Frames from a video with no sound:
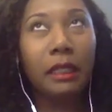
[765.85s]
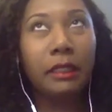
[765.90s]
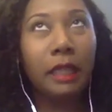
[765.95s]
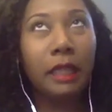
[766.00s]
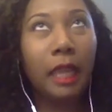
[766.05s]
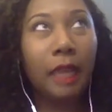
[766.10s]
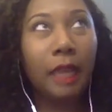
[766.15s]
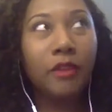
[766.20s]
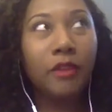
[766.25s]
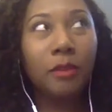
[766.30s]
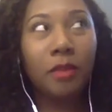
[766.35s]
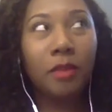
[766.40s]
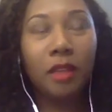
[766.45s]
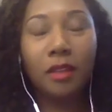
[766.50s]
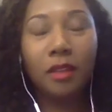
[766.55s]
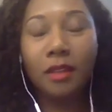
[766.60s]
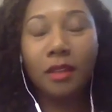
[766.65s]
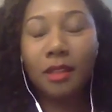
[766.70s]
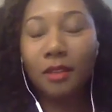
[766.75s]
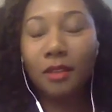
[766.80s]
I have to be in
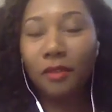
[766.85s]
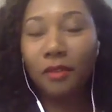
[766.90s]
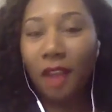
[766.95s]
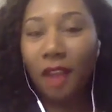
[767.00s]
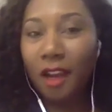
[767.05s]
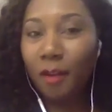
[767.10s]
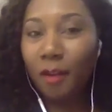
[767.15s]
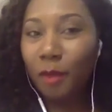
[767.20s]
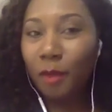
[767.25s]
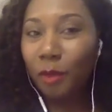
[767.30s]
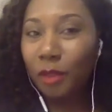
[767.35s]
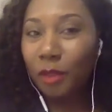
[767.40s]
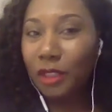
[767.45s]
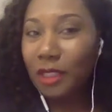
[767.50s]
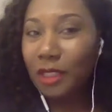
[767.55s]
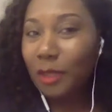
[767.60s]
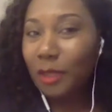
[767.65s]
this environment with this